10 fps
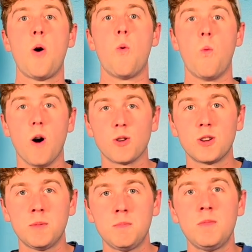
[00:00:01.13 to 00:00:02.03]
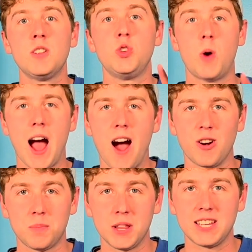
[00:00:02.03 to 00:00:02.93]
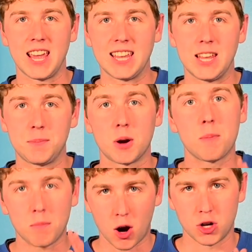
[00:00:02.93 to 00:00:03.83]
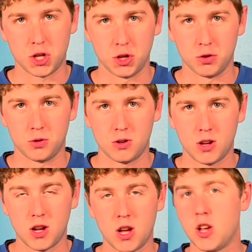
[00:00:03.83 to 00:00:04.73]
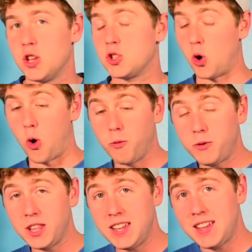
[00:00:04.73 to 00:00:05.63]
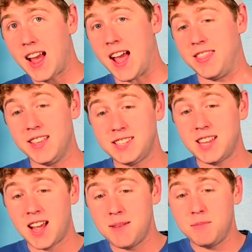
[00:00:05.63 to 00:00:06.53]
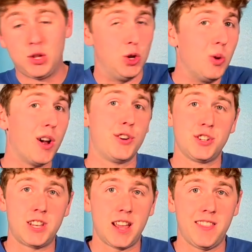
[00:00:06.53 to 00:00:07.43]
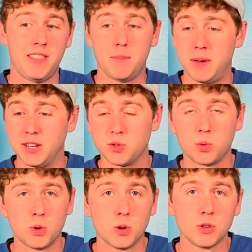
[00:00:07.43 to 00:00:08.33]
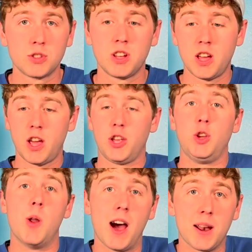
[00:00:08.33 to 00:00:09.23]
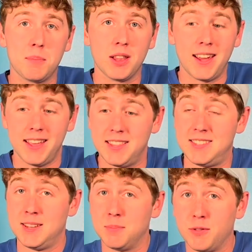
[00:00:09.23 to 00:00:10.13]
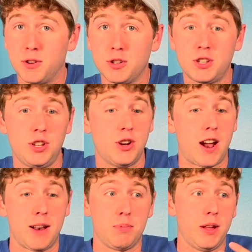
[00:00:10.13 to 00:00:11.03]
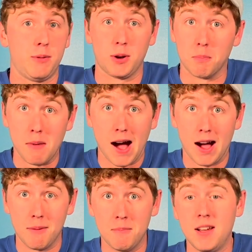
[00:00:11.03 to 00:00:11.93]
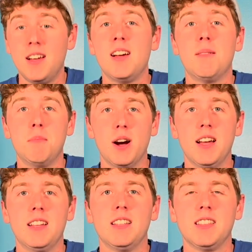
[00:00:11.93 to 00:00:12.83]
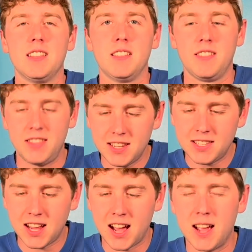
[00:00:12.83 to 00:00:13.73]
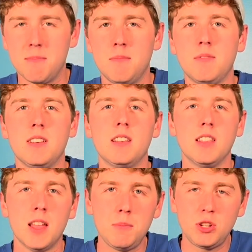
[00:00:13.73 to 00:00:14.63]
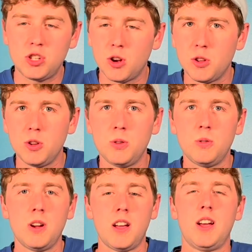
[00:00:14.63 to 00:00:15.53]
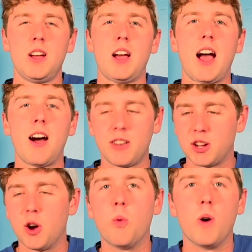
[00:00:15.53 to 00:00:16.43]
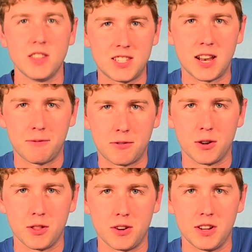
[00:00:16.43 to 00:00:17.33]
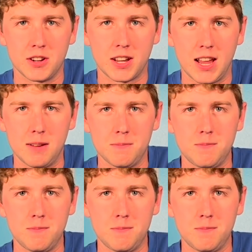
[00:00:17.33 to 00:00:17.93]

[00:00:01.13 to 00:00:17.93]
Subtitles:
Welcome to How to Play Gatekeeper Part 2. So hopefully at this time you understand the base rules, you know how to play the simple version, you know how to play with your mom, but this time let me show you how to go one step further in your game.